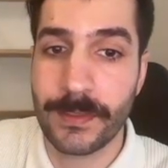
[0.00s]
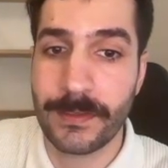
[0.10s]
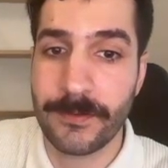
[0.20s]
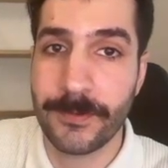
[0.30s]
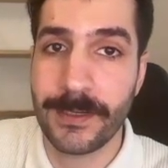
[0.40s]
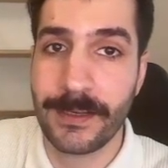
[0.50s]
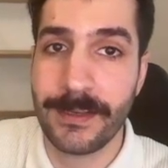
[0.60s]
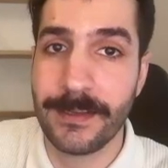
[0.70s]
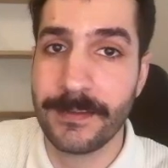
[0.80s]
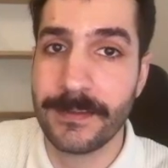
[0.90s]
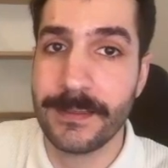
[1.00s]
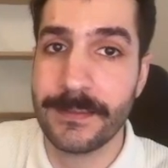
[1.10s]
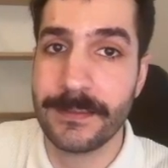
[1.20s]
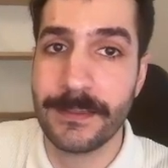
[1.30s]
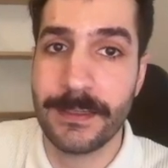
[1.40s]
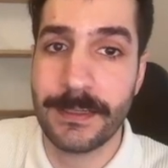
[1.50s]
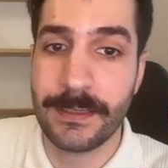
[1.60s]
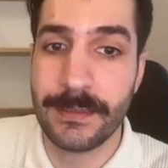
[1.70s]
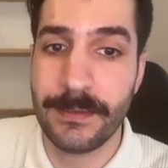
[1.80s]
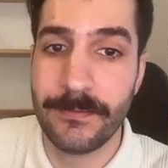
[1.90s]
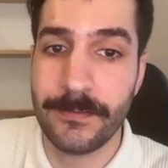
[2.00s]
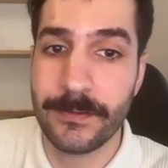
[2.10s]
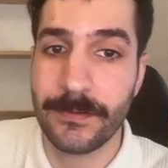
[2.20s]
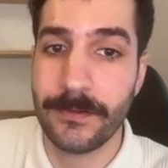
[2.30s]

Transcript: Now when the client is active,